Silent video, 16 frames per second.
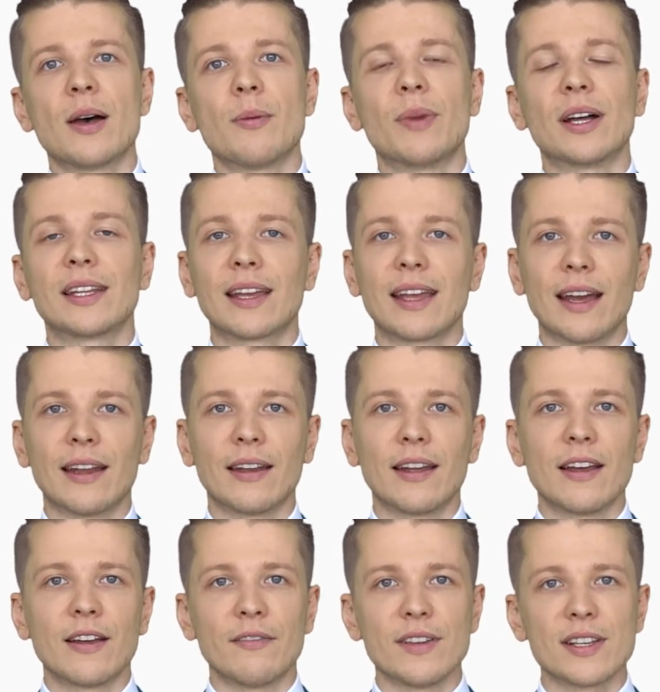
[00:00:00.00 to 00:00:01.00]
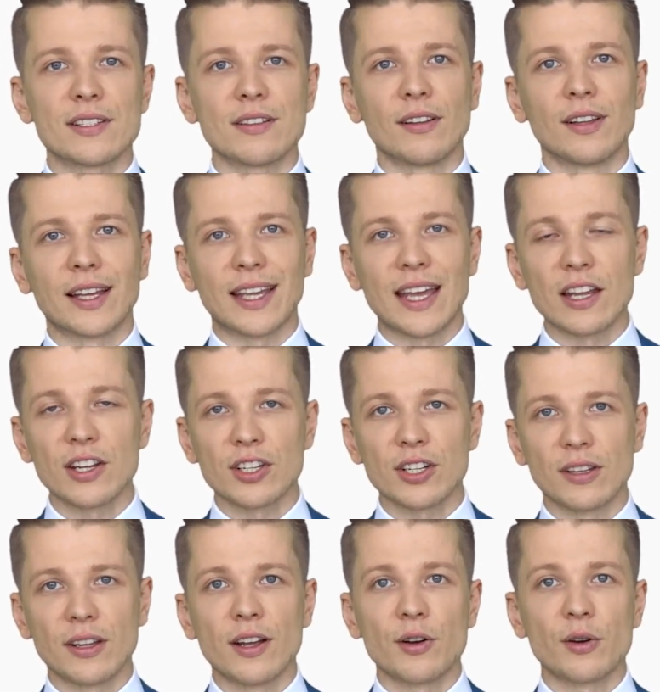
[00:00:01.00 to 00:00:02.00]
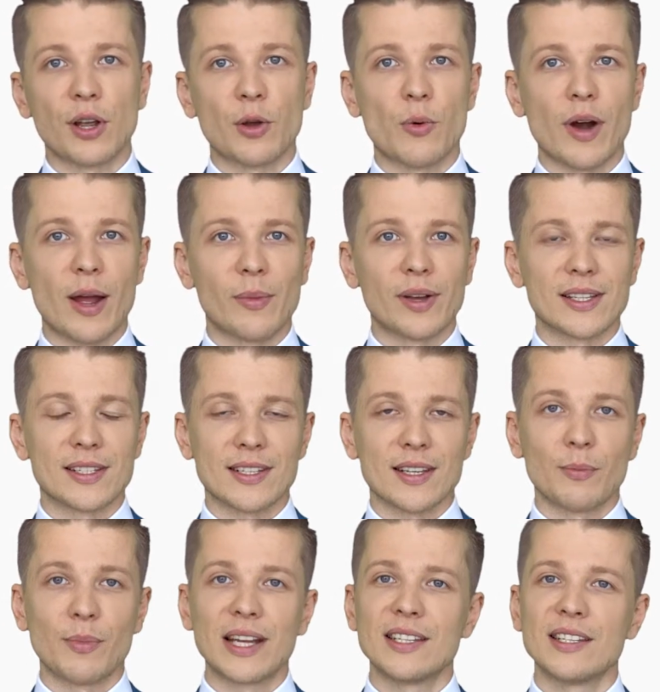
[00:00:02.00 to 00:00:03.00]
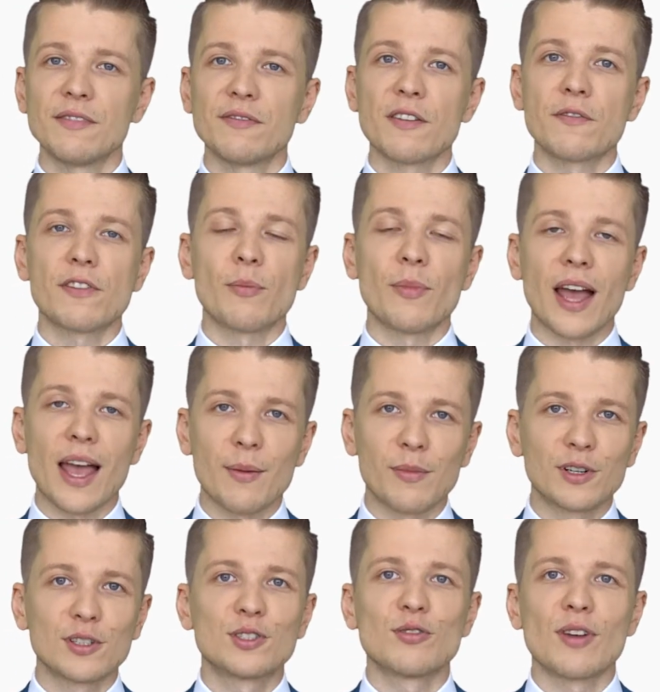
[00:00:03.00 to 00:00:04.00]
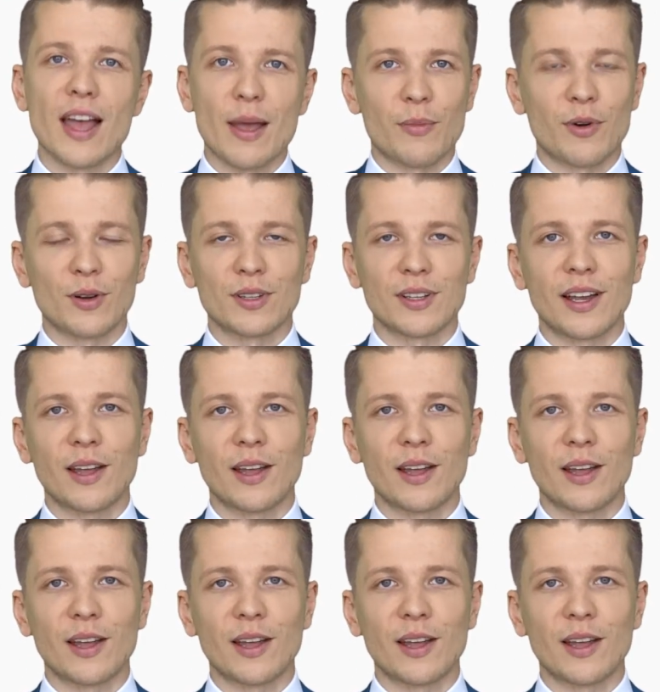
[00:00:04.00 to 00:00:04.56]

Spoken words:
But again, visa allocation requirements may differ from emirate to emirate